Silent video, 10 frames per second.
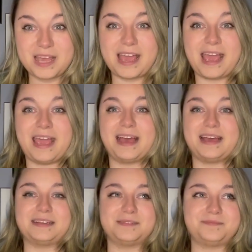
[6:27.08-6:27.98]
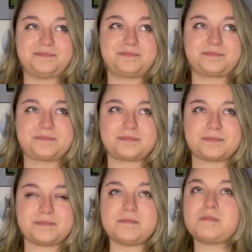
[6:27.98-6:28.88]
And
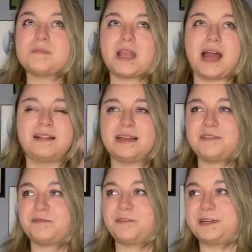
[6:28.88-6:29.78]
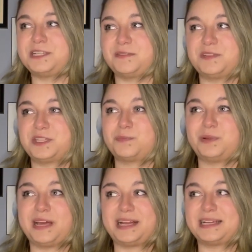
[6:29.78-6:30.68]
I'll let footage of this
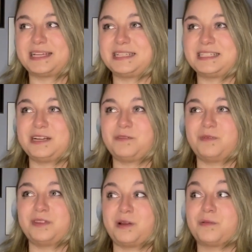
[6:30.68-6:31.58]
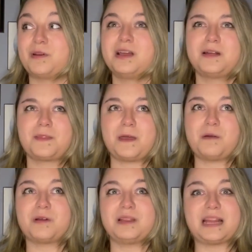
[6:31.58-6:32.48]
play because there
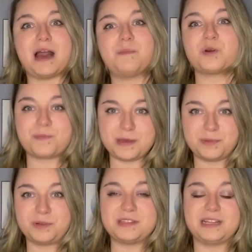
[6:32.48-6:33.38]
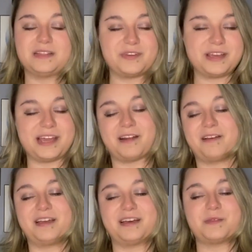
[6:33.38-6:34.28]
were a lot more people in the living
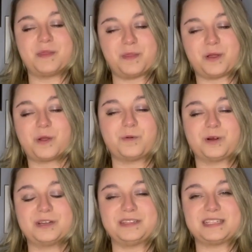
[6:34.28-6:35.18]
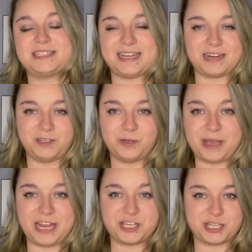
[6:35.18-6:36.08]
area than there were in the Seattle
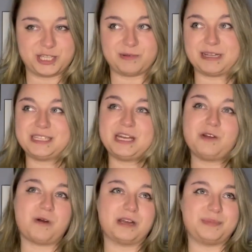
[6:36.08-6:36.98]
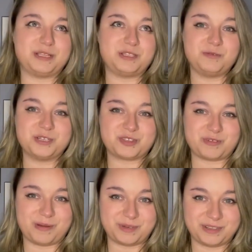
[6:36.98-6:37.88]
location, so I didn't want to be too
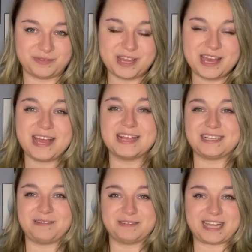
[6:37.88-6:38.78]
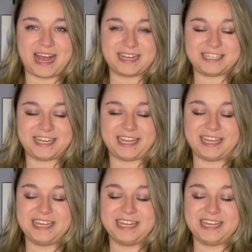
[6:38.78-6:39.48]
disruptive as I was catching